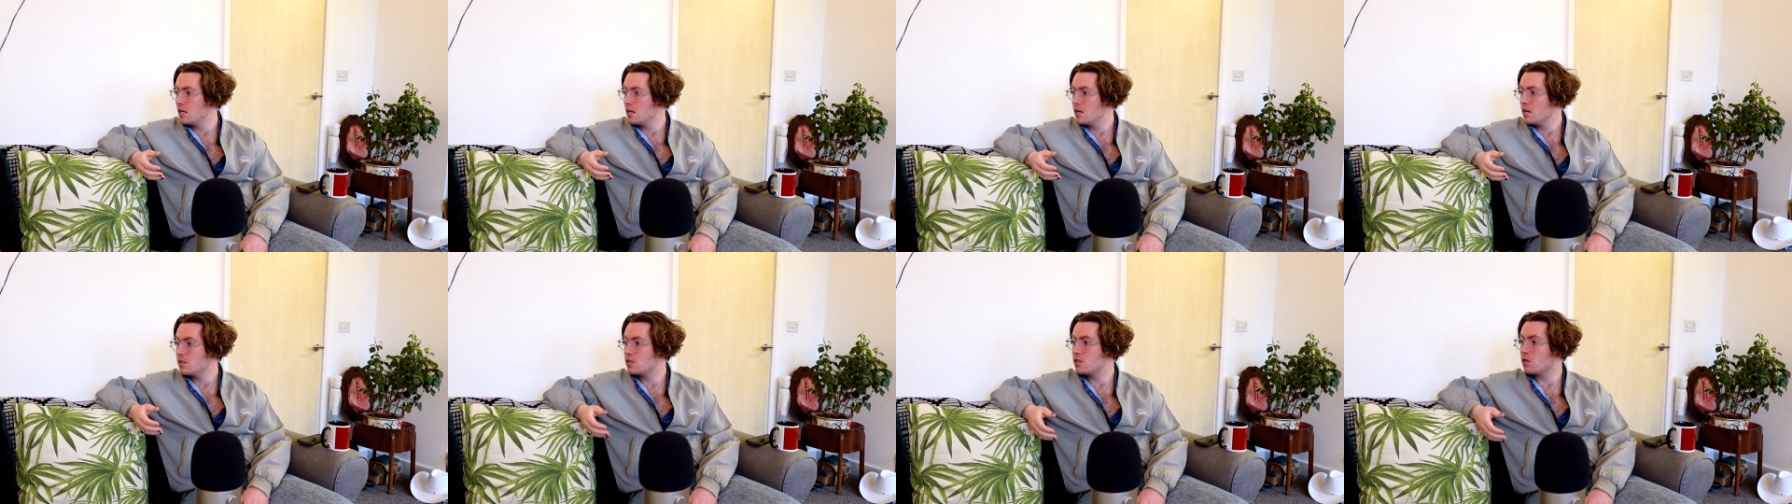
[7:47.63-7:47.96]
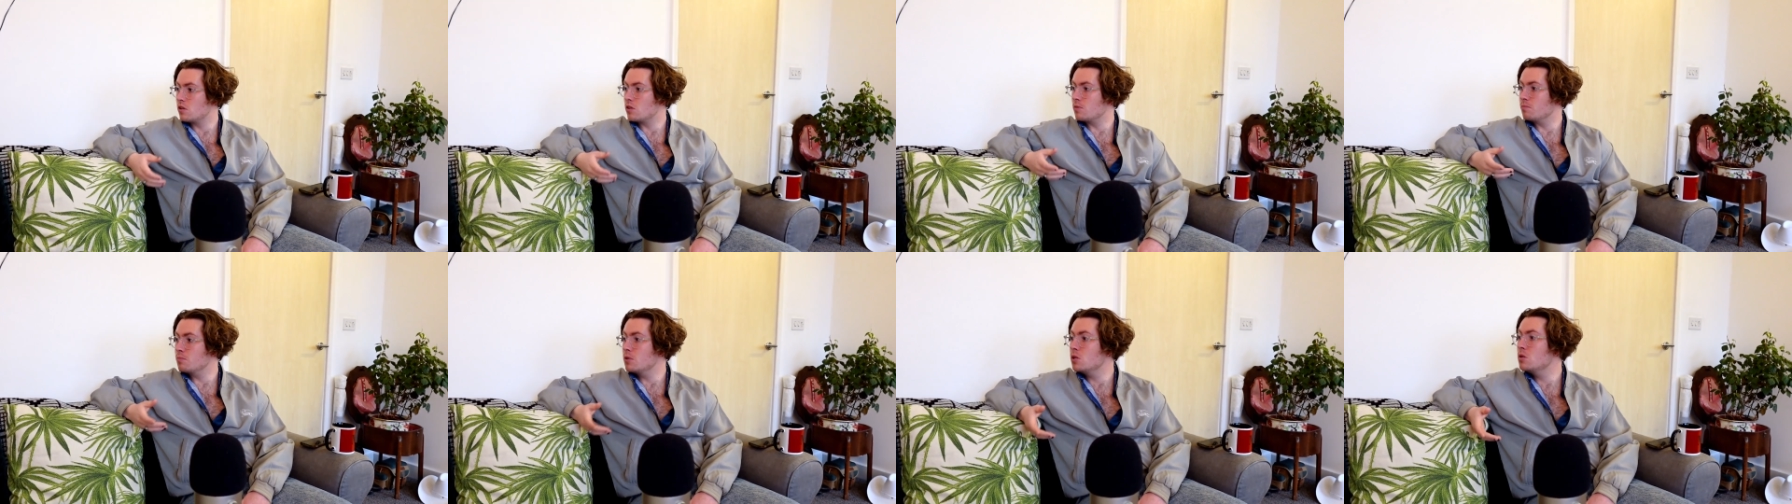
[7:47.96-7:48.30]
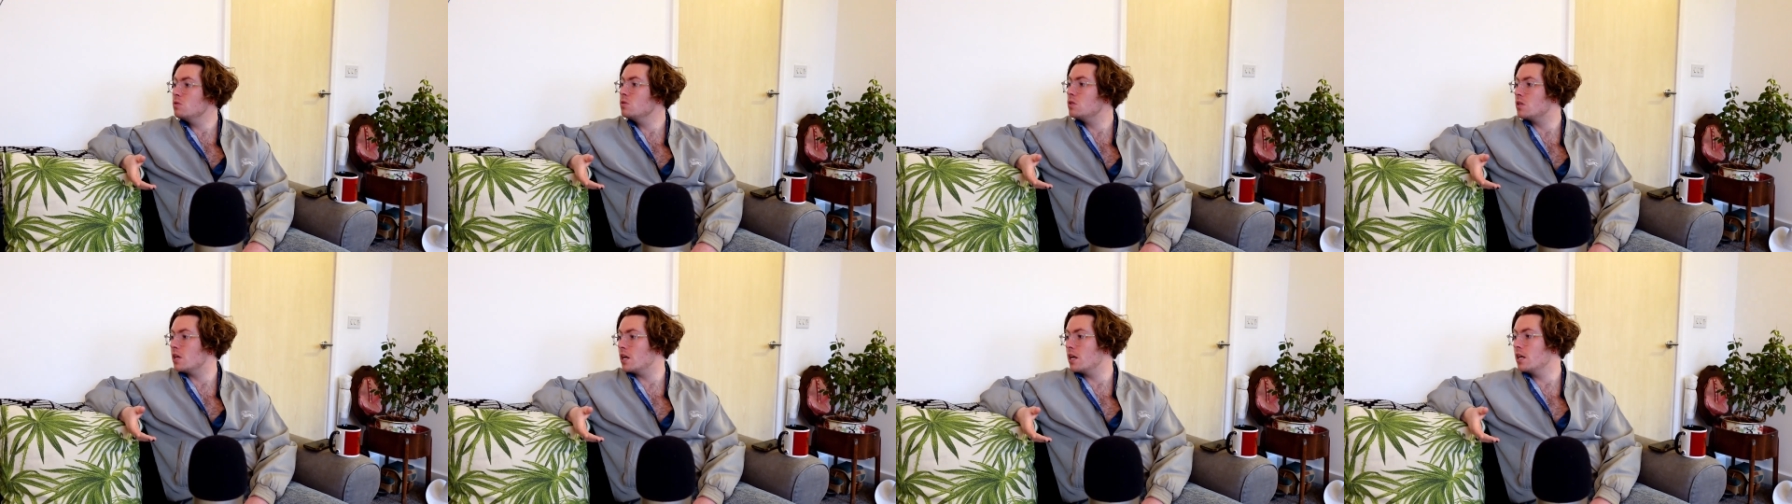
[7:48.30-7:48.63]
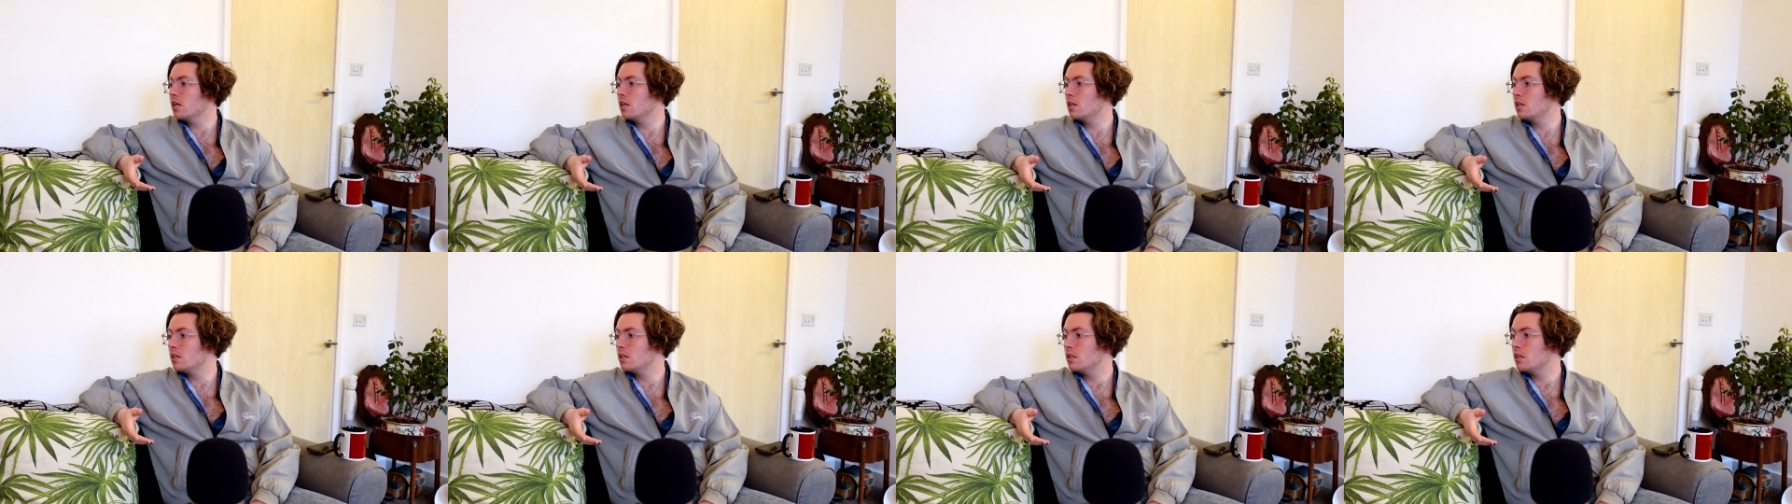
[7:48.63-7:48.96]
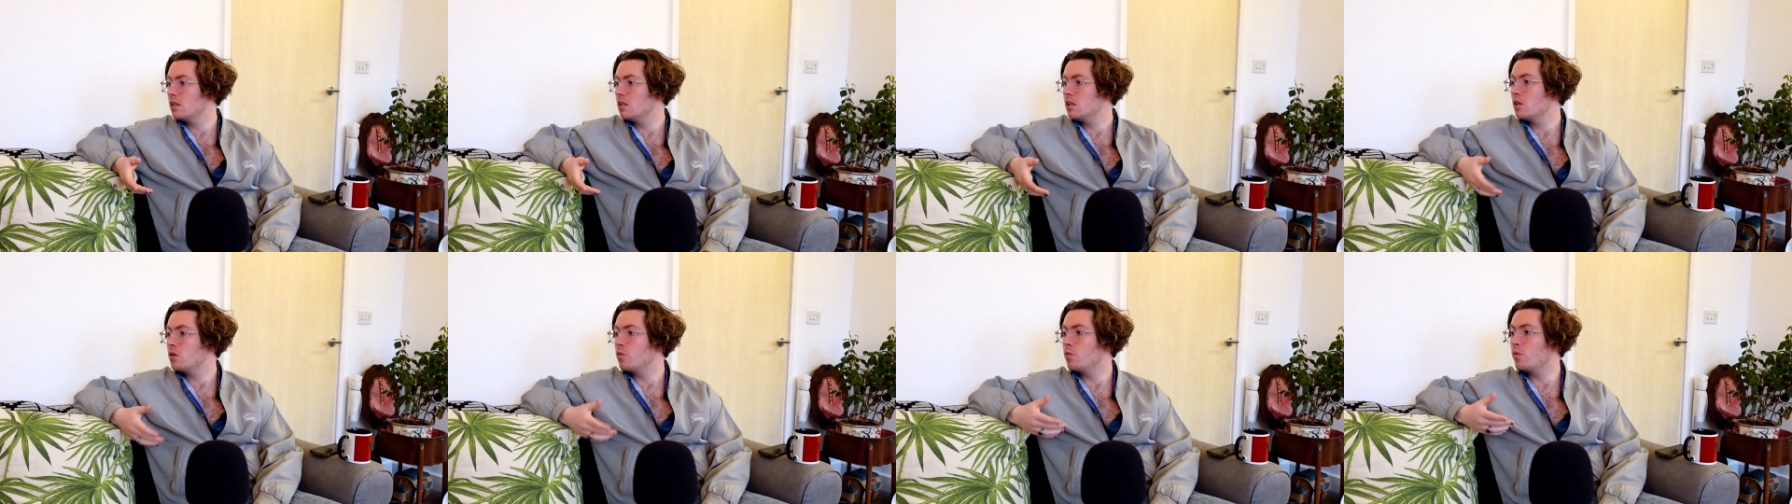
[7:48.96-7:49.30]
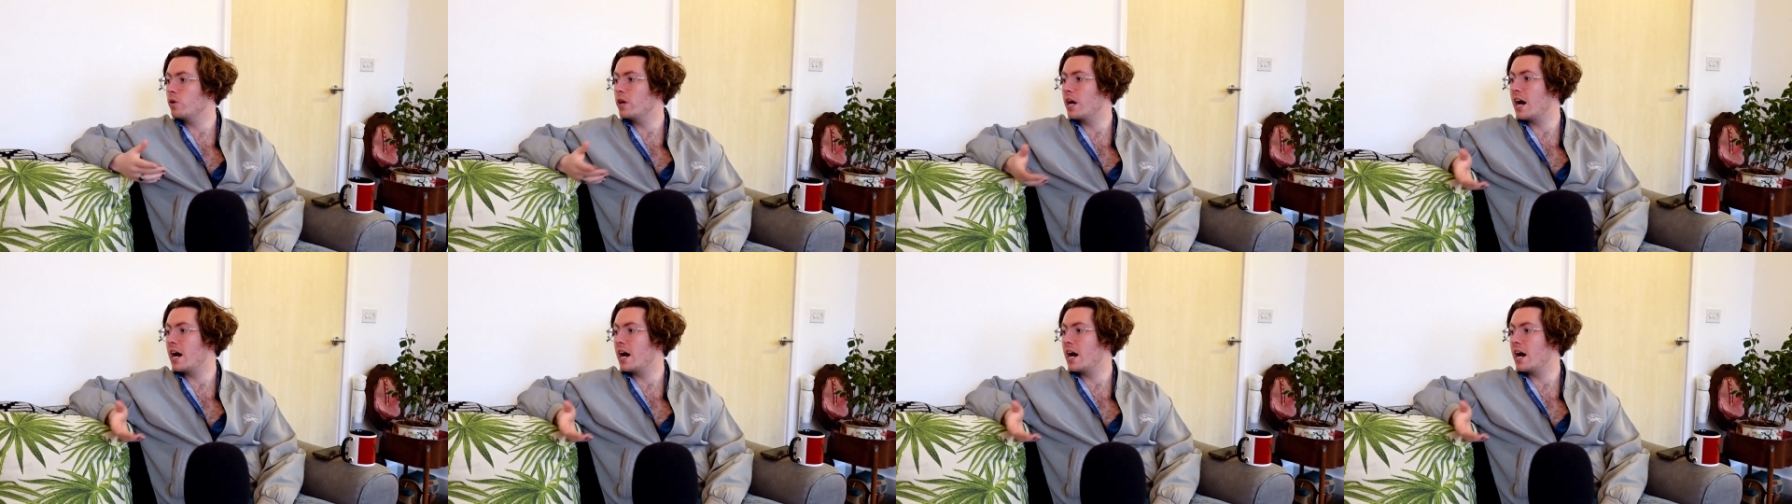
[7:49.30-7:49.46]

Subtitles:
So the music, we